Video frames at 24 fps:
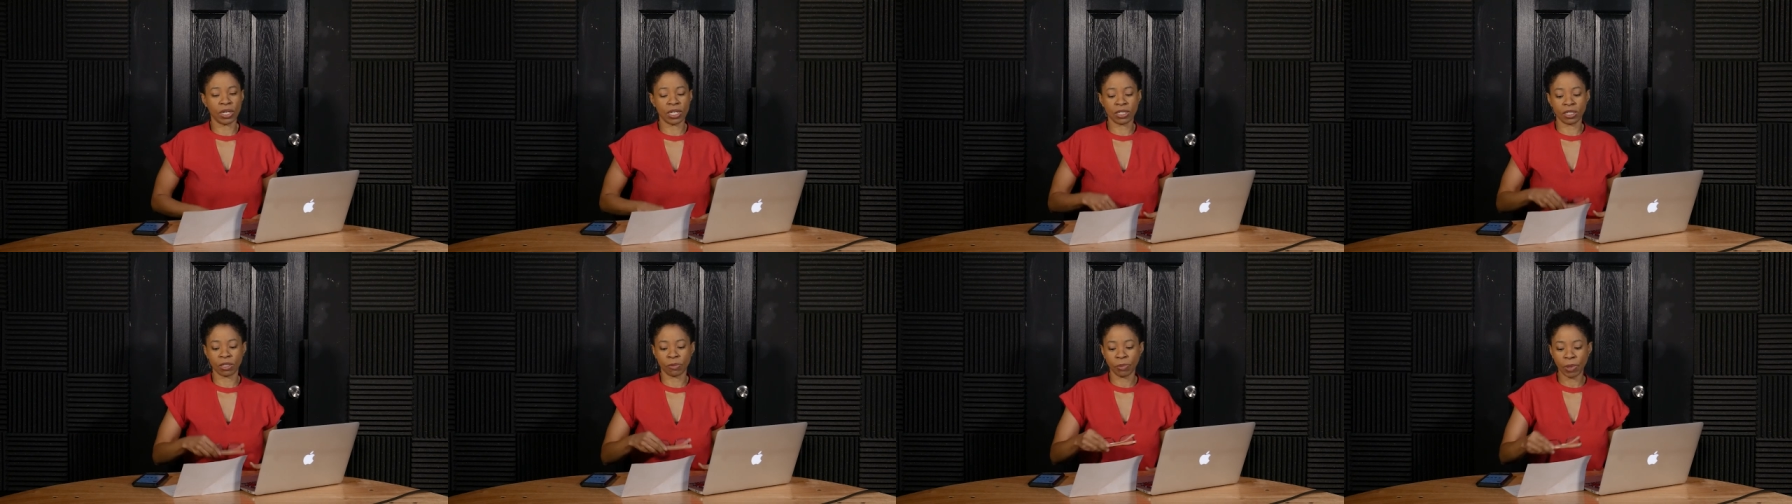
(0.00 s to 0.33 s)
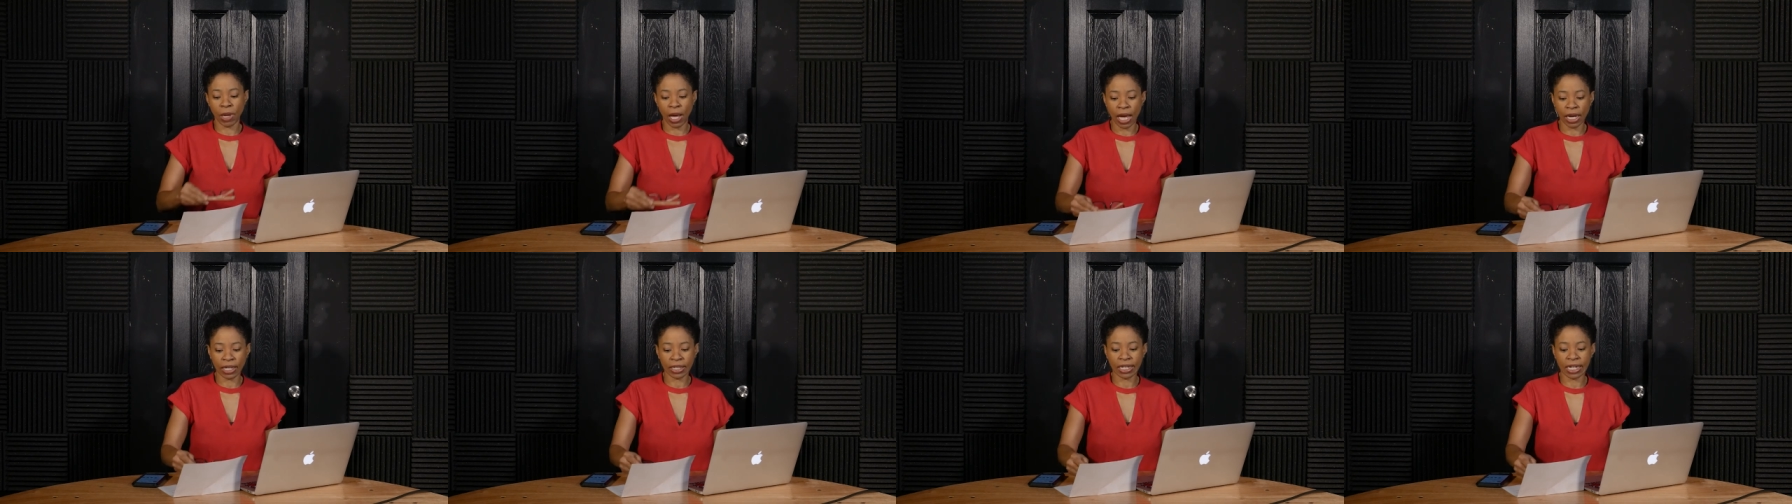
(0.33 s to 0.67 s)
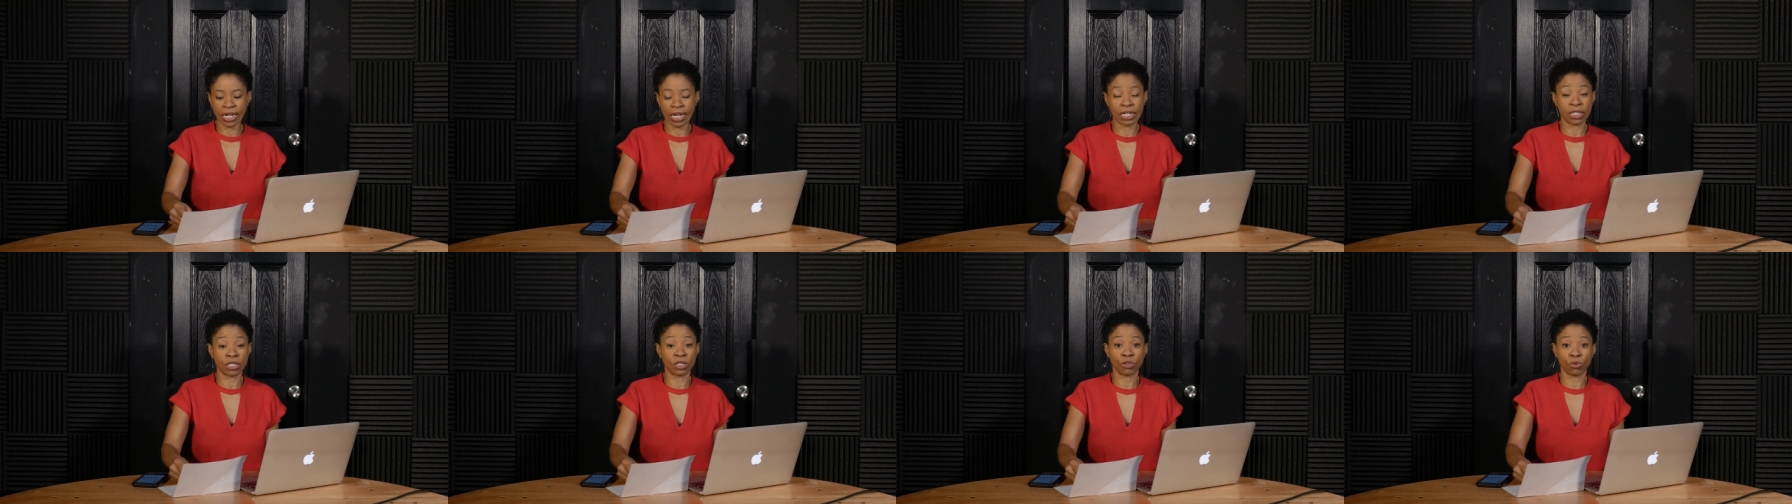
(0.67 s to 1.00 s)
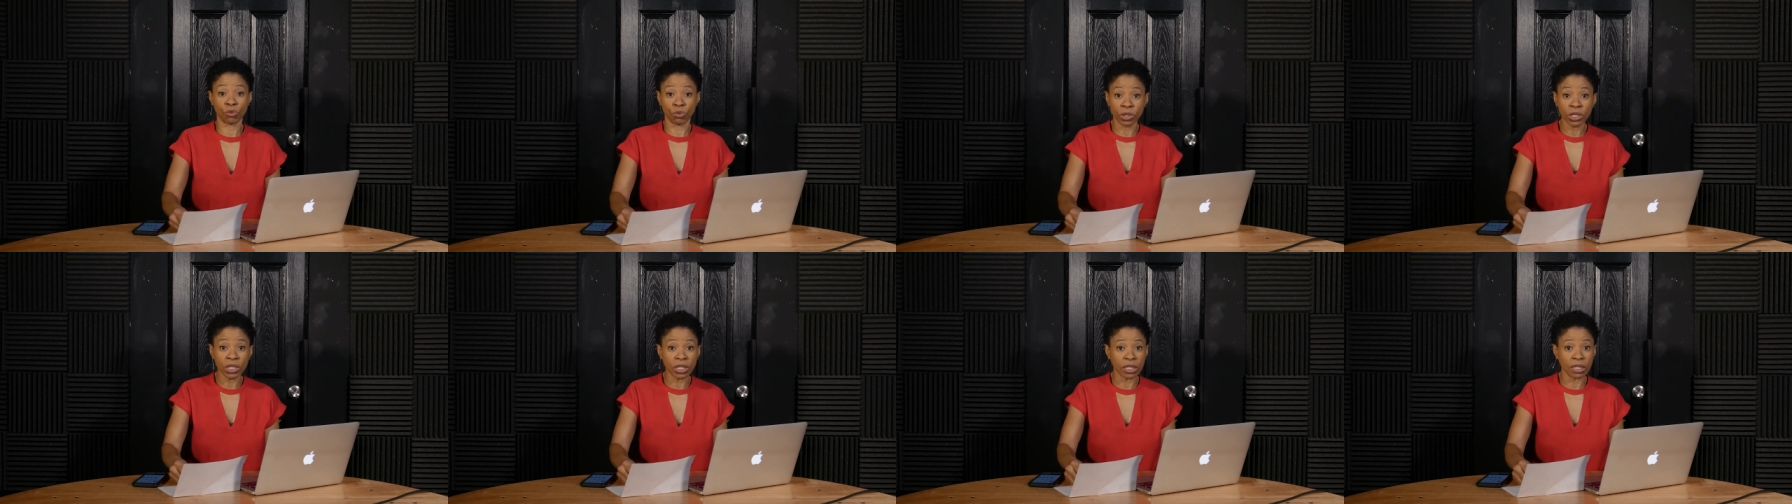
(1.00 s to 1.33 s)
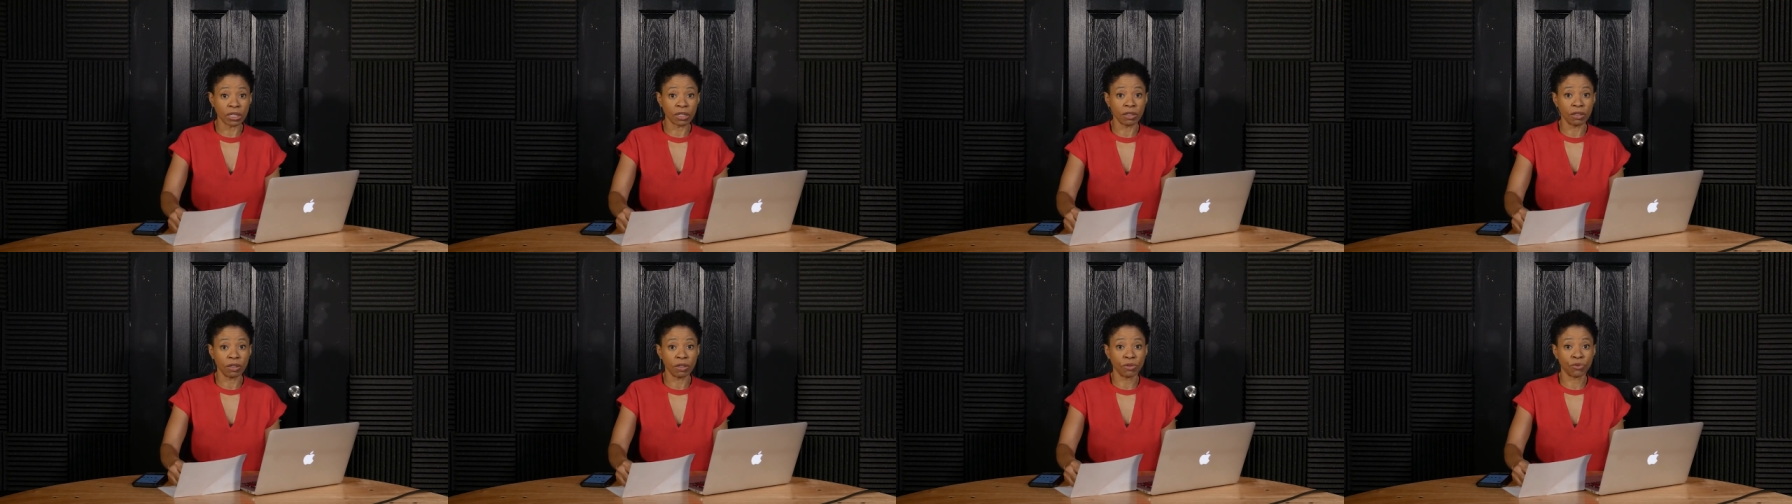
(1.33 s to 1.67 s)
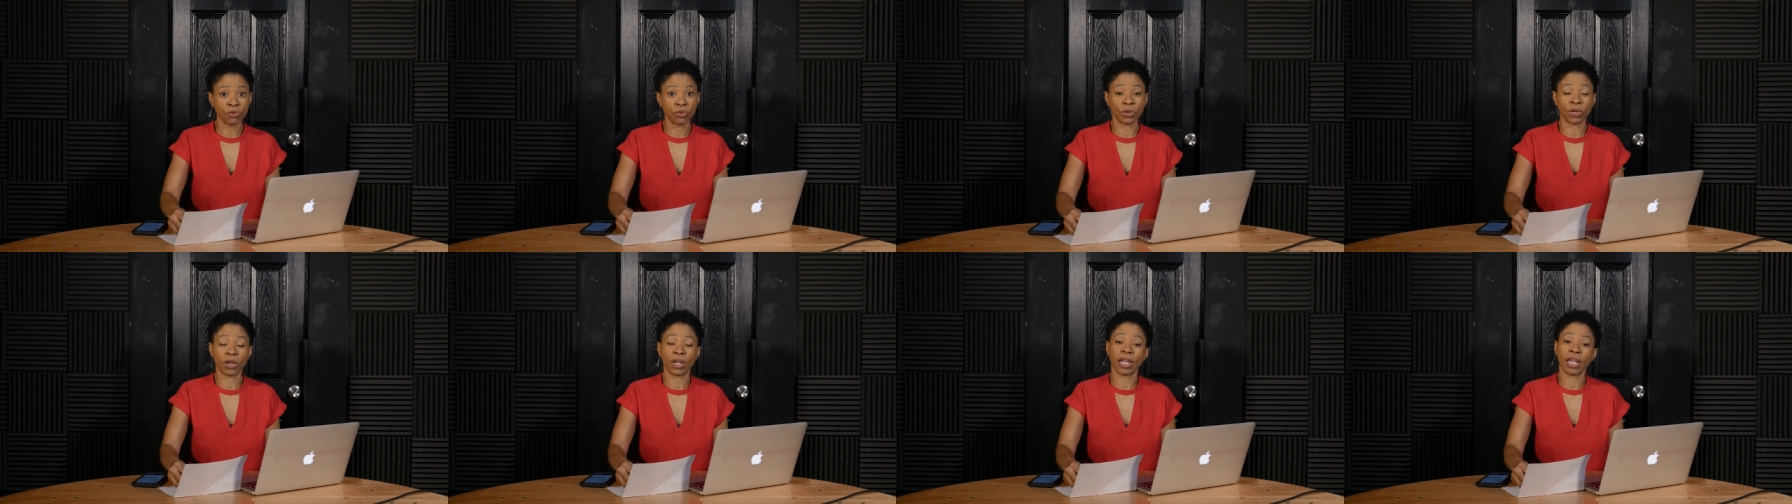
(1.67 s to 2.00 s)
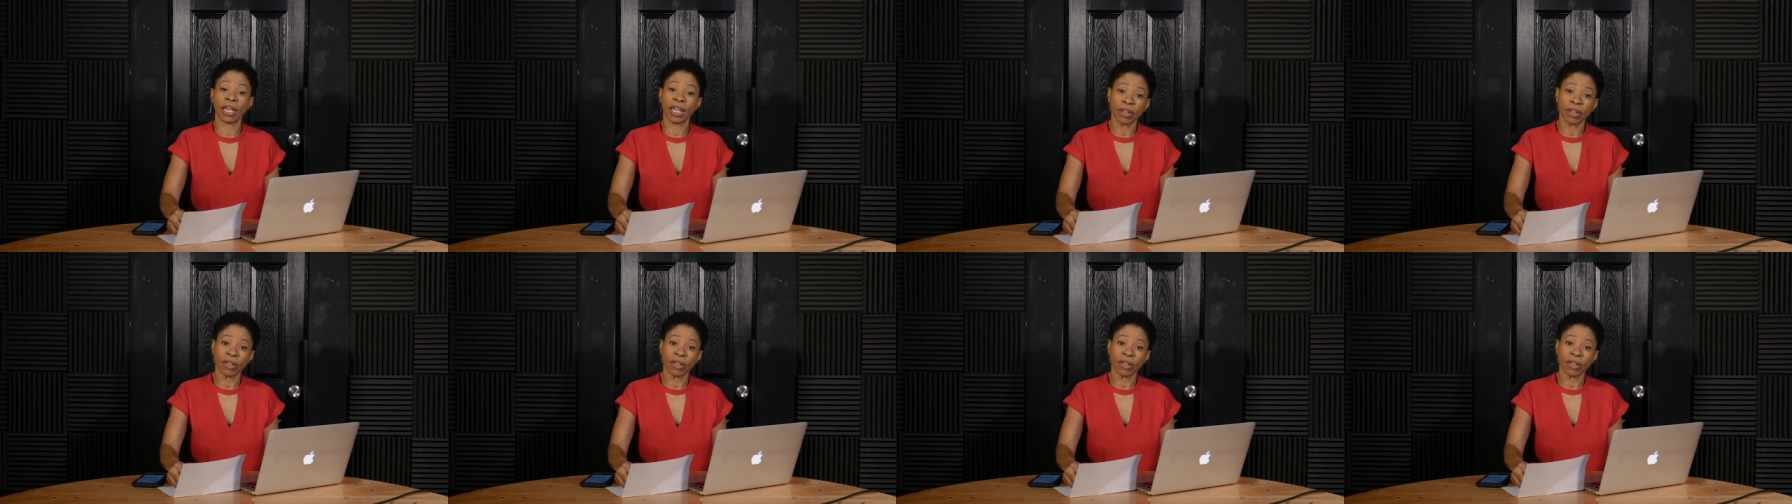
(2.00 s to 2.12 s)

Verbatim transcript: It's a podcast really for